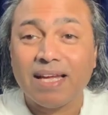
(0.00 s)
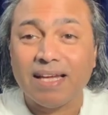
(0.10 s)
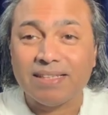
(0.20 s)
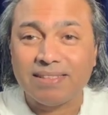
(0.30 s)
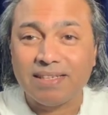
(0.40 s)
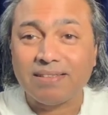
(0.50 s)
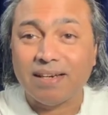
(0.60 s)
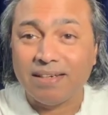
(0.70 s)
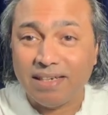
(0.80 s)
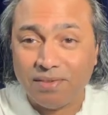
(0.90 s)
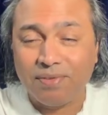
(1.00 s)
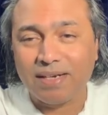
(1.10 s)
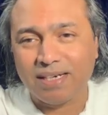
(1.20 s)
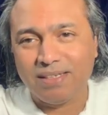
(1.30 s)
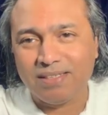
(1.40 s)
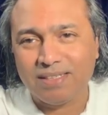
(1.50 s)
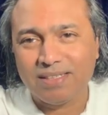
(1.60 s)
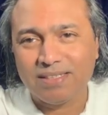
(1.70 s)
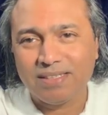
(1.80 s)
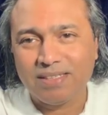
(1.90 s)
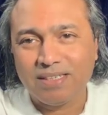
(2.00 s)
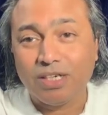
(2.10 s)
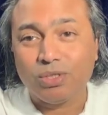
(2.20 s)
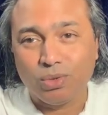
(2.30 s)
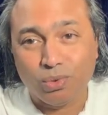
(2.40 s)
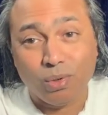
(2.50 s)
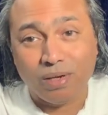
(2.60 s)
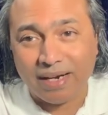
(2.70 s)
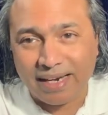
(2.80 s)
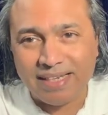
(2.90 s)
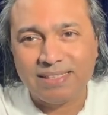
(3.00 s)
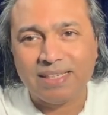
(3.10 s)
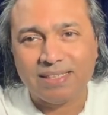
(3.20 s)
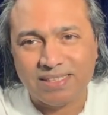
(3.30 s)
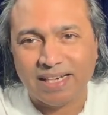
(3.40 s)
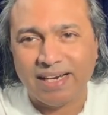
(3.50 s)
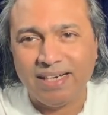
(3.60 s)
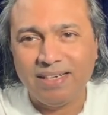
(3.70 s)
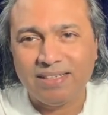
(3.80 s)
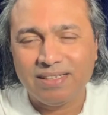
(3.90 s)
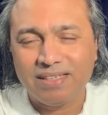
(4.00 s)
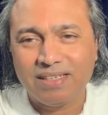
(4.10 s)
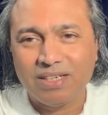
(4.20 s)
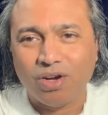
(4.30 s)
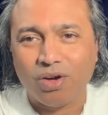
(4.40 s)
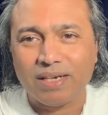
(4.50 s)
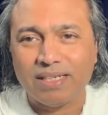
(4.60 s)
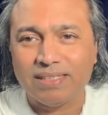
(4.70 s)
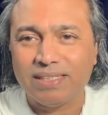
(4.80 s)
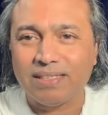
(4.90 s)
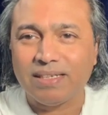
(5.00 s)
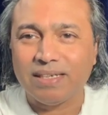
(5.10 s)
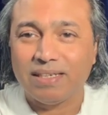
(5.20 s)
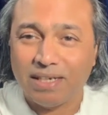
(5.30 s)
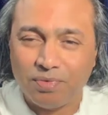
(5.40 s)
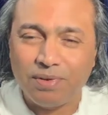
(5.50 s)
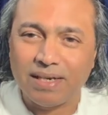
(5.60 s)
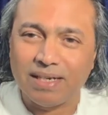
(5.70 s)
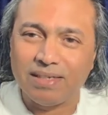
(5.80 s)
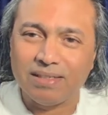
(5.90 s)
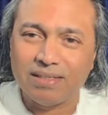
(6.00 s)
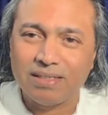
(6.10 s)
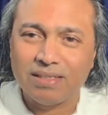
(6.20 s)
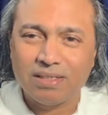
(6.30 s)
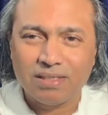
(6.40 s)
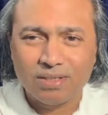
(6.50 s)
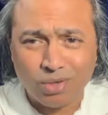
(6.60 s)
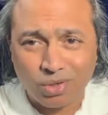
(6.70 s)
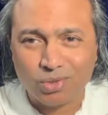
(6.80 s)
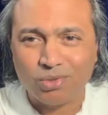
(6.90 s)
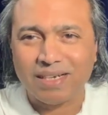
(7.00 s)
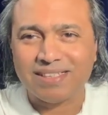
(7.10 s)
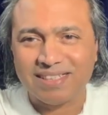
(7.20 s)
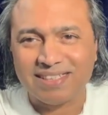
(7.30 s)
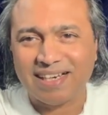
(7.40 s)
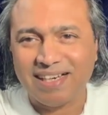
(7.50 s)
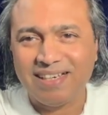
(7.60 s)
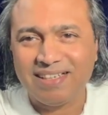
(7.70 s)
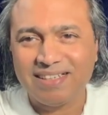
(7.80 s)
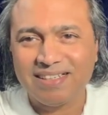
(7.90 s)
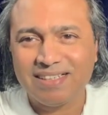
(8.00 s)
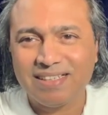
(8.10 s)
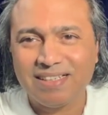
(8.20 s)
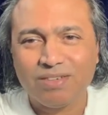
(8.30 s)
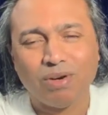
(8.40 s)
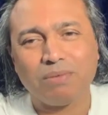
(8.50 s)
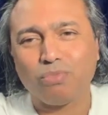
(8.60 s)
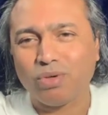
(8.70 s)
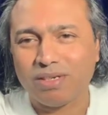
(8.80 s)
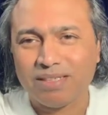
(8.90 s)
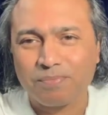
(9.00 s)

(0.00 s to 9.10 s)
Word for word: Is it difficult to raise a child or is it difficult not to raise a child? One more.